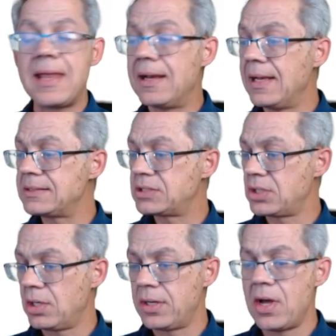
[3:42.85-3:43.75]
and let's
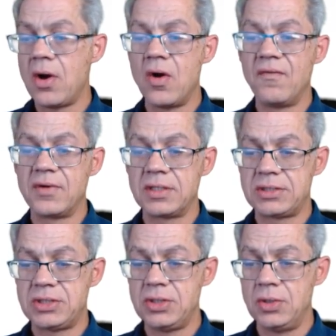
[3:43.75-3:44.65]
turn over
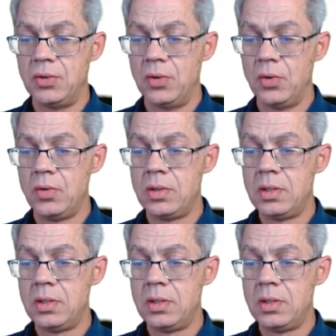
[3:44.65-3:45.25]
to